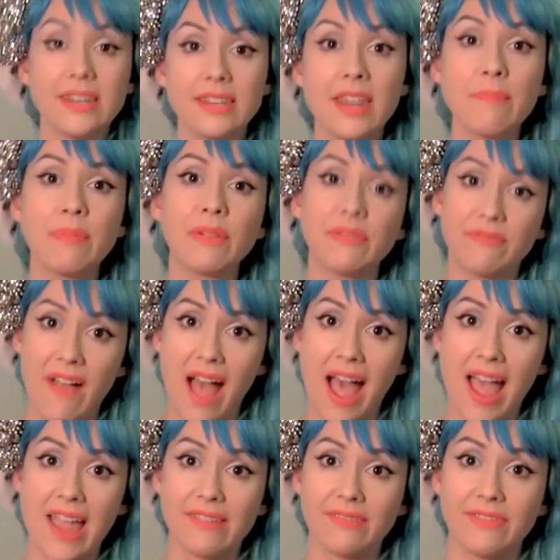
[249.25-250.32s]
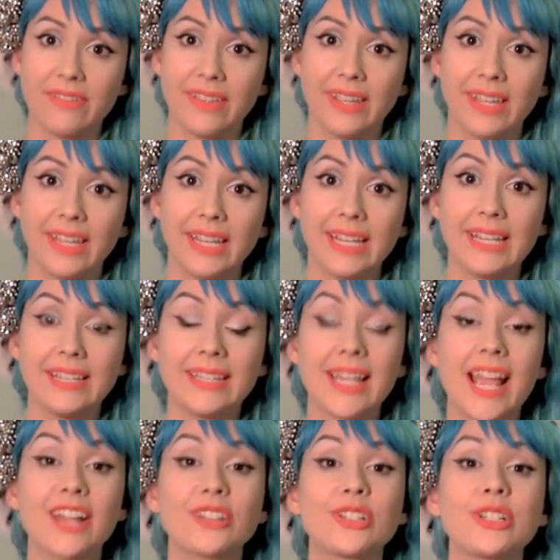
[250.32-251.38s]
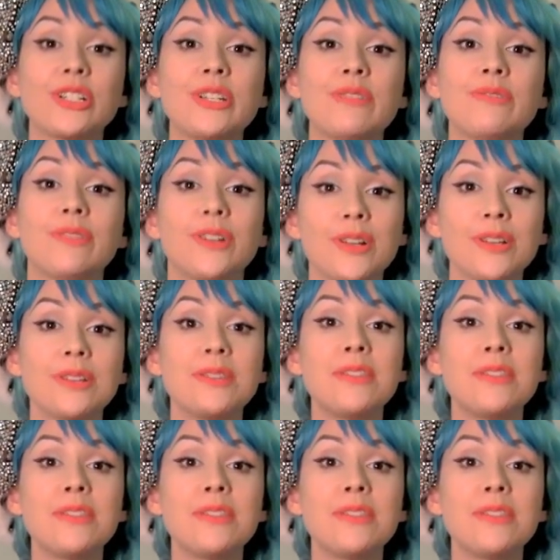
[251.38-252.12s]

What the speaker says: And number 5 is actually for